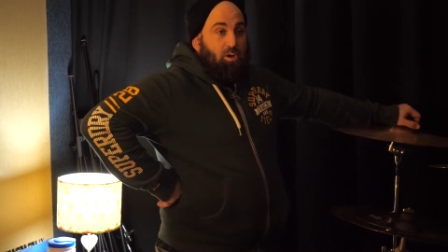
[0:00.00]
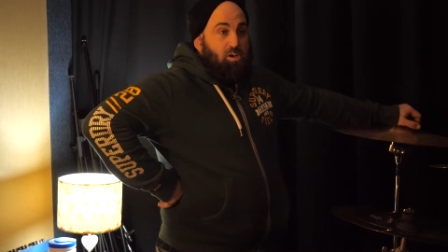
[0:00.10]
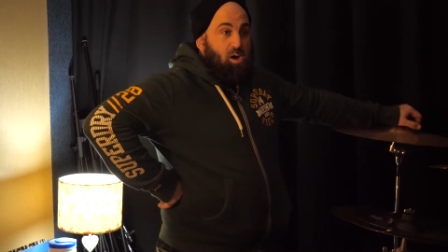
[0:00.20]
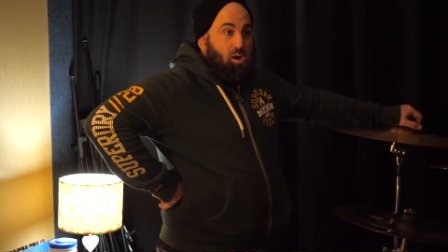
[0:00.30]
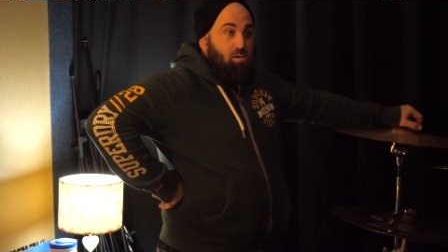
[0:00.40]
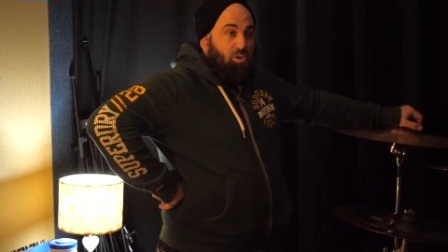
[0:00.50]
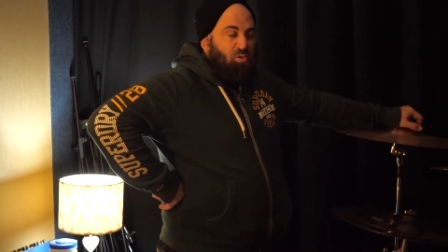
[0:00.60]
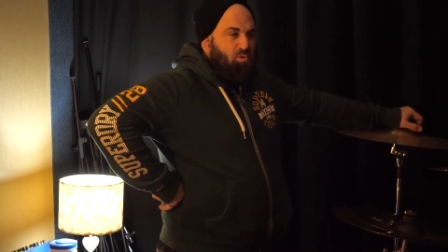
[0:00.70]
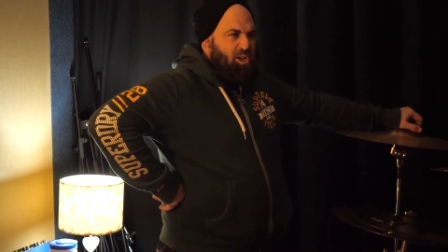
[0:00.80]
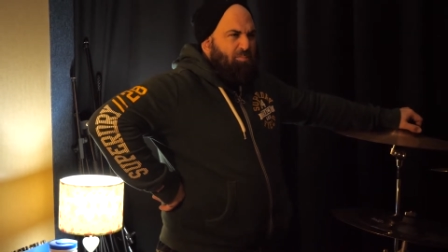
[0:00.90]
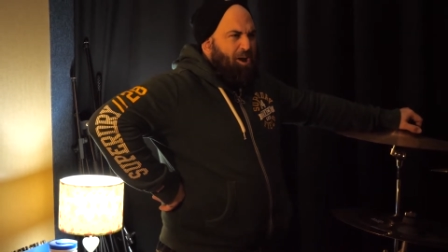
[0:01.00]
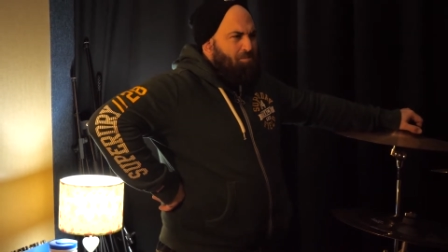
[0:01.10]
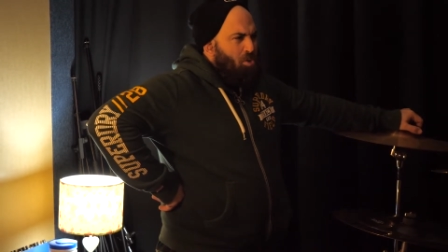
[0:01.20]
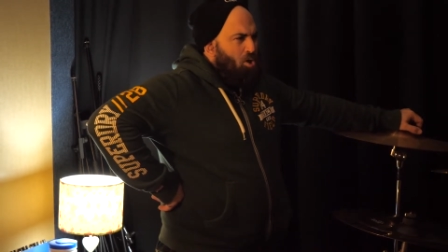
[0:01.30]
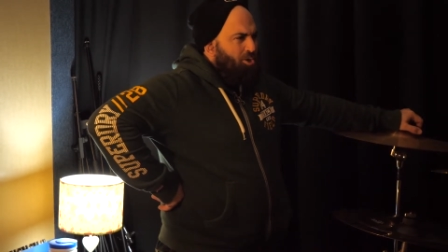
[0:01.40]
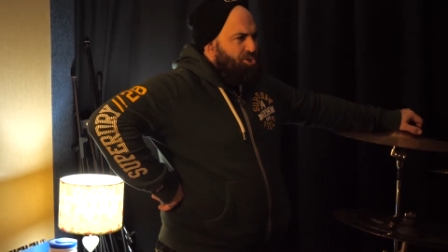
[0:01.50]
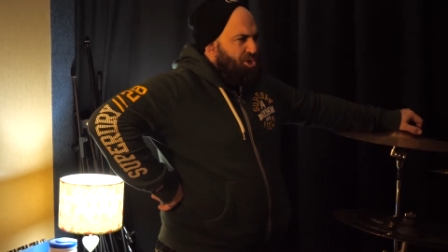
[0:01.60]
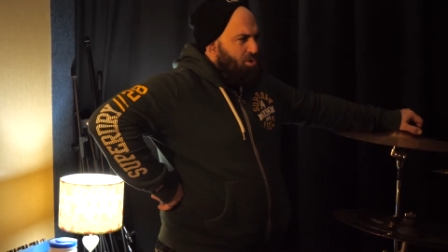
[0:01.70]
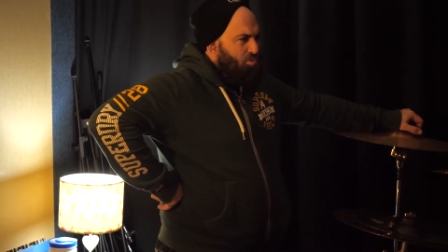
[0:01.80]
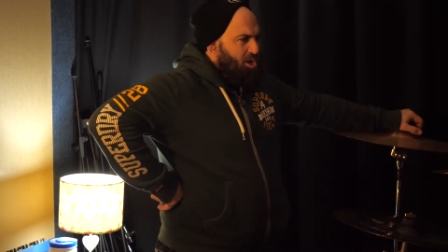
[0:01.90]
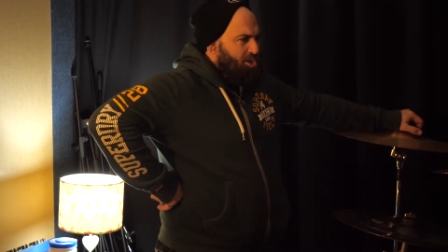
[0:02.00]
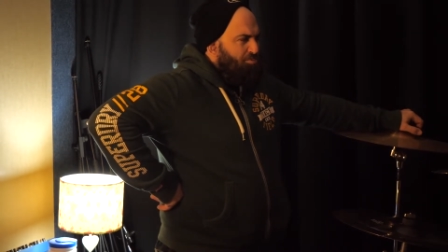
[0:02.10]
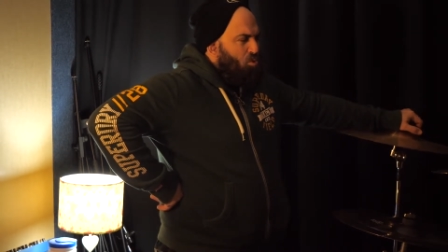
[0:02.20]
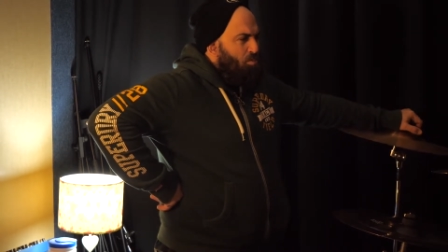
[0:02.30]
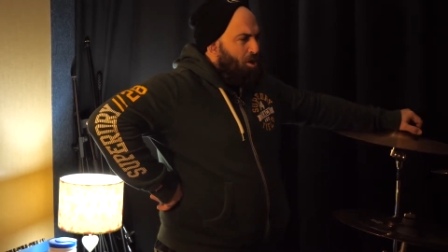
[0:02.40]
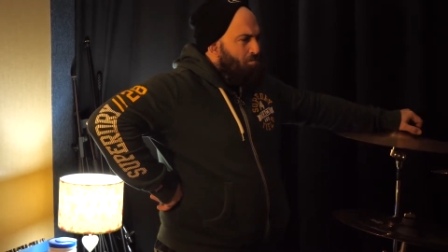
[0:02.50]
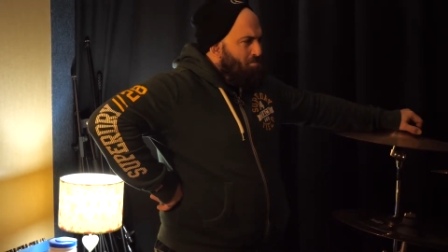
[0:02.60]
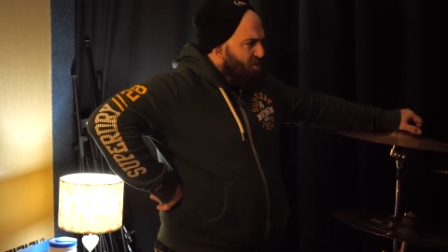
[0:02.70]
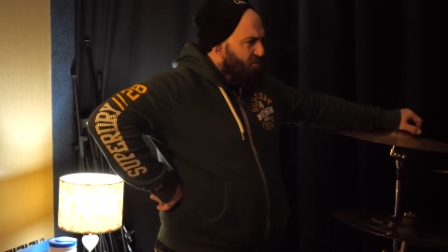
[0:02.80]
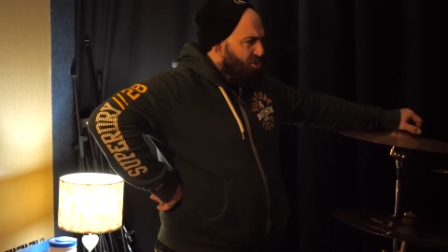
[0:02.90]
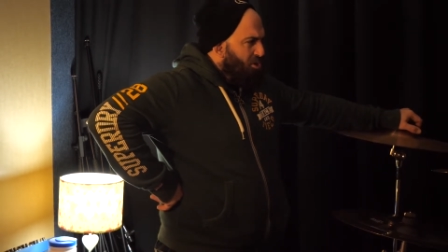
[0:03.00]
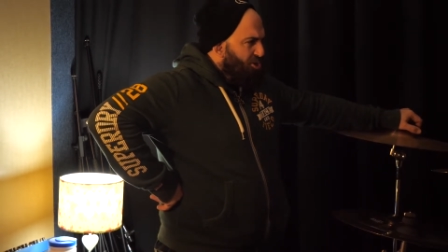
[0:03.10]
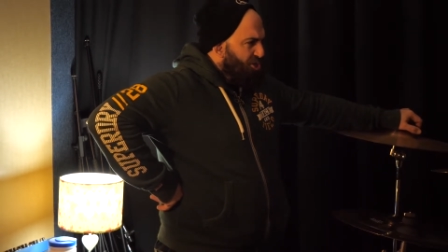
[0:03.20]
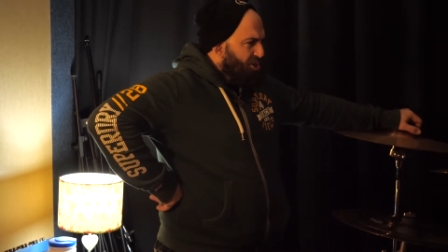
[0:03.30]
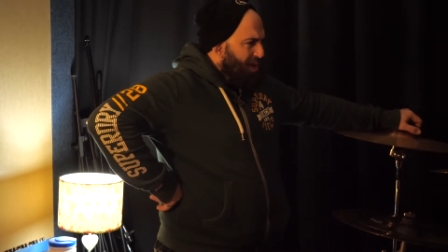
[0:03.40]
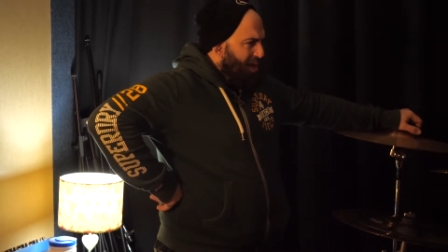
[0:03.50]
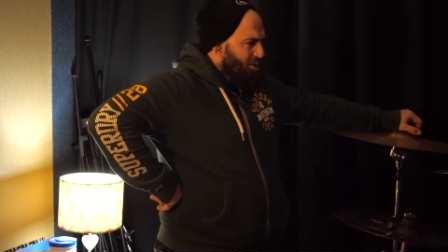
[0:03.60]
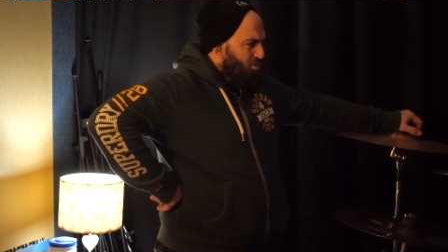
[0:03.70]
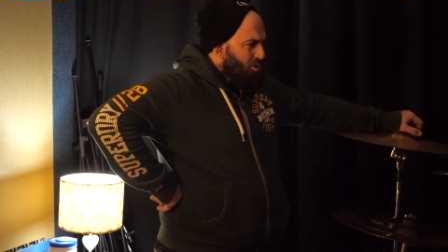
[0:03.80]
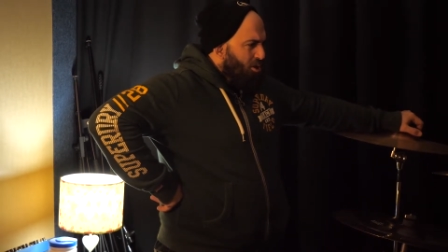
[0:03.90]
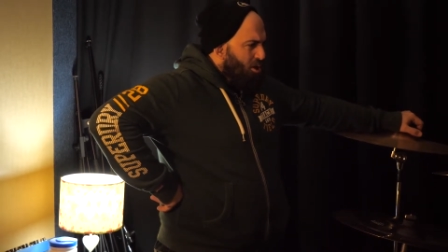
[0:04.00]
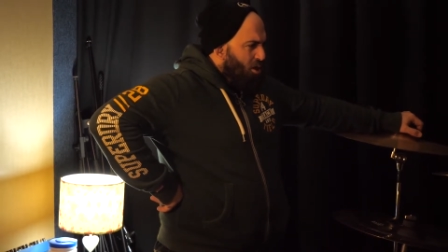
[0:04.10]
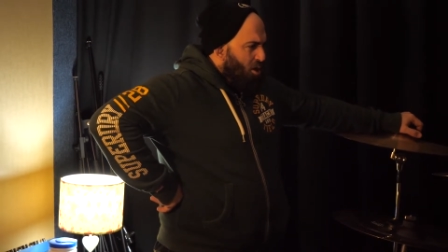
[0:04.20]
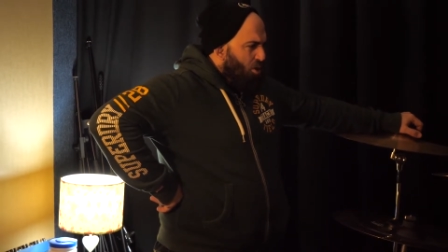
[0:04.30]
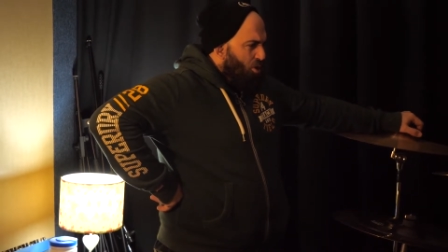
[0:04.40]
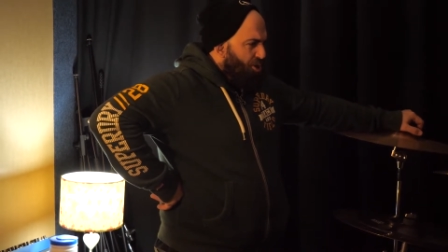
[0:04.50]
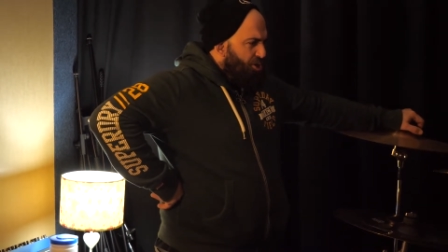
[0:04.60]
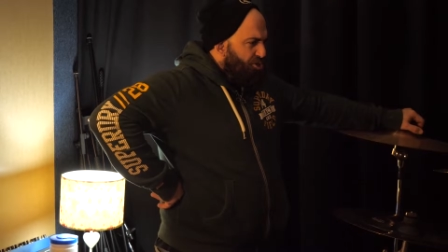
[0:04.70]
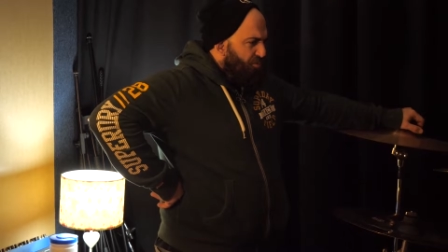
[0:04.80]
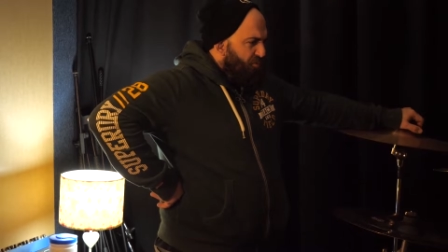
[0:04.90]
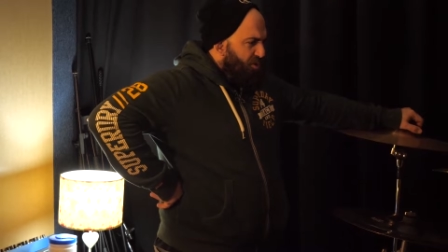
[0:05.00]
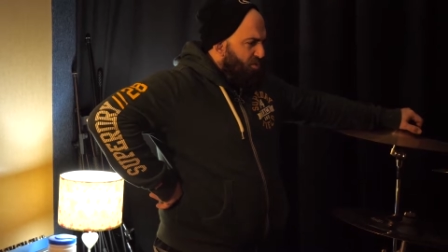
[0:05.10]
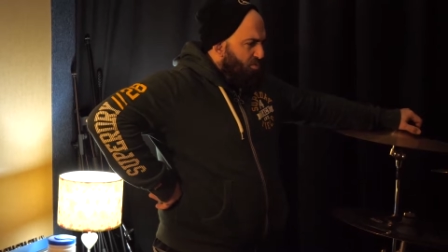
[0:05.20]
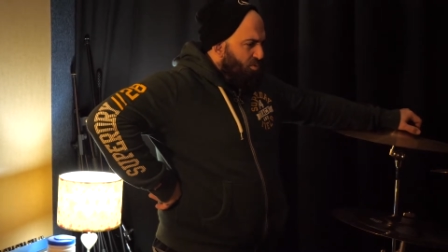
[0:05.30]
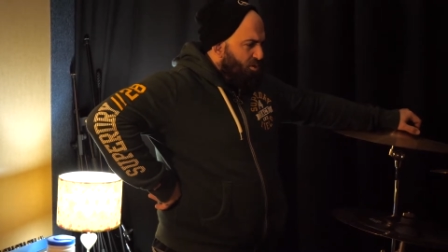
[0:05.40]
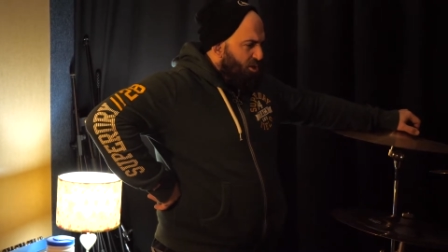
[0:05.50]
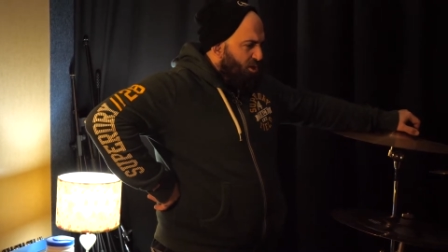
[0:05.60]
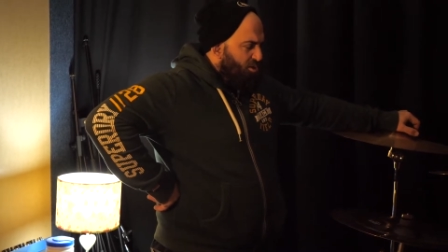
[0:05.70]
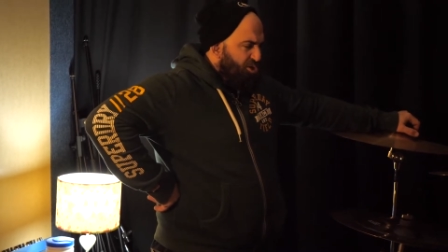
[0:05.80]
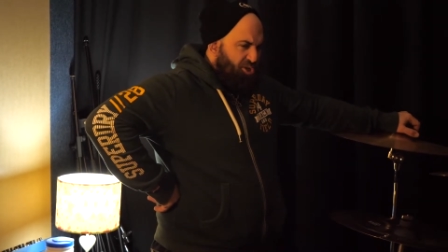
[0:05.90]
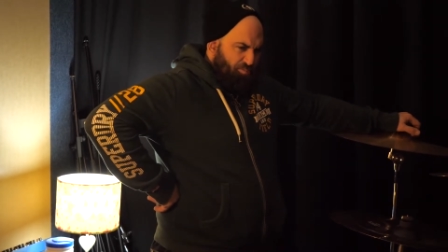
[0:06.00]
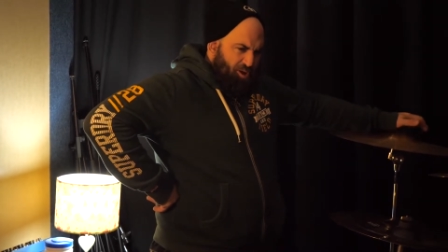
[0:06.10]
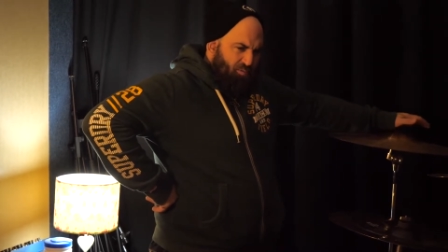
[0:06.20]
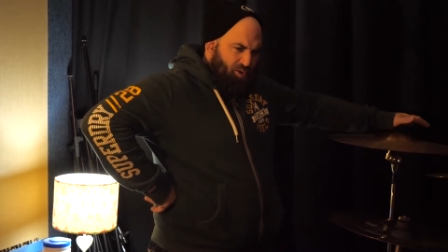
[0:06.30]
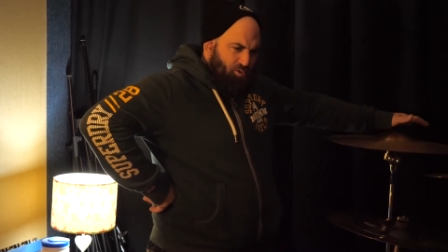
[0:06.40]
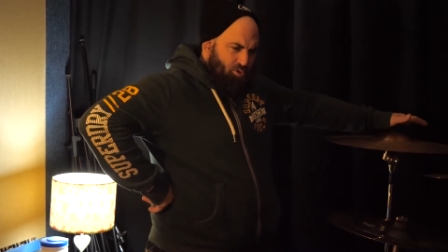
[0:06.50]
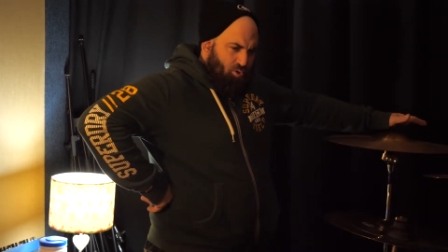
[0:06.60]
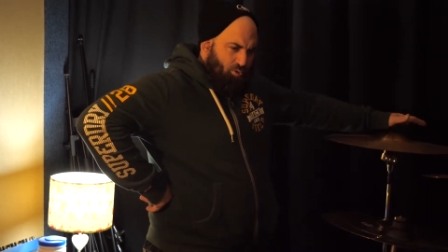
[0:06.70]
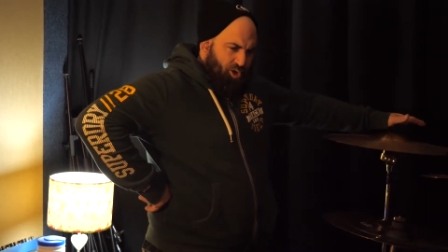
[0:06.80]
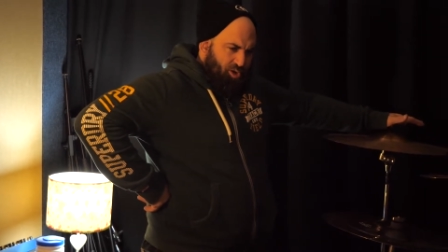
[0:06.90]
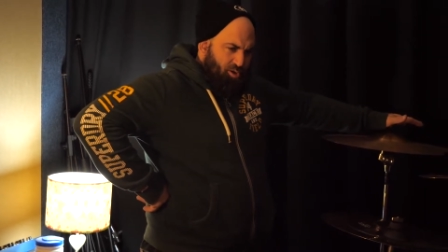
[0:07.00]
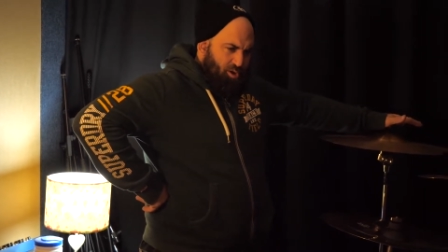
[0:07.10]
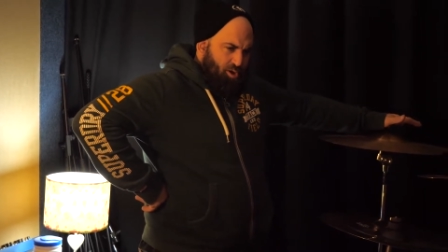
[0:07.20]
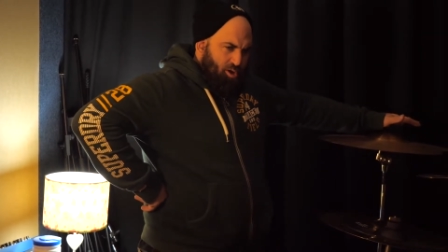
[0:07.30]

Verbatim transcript: you know, it's not really about mindset, really. It's more about methodology and how I like it to feel. You know, because it's a big thing recording.